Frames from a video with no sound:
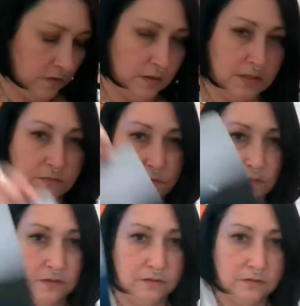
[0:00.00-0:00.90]
This
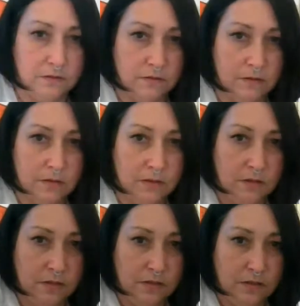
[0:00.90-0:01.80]
one
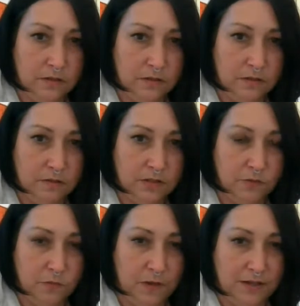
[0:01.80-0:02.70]
is
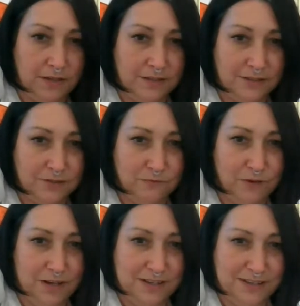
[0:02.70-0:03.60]
reminding us to
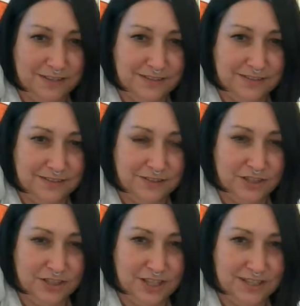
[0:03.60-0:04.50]
rise,
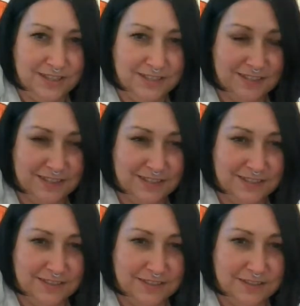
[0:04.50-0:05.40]
just like the
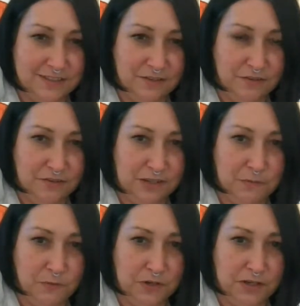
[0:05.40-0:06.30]
sun, in the early
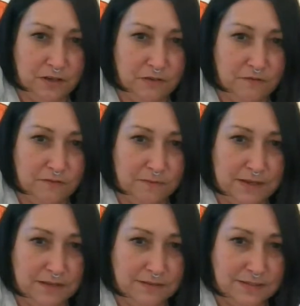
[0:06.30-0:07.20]
morning over the
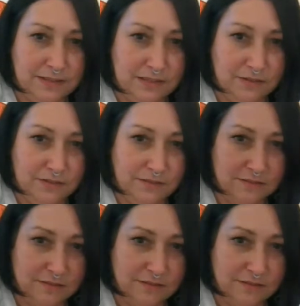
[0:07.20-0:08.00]
mountains here.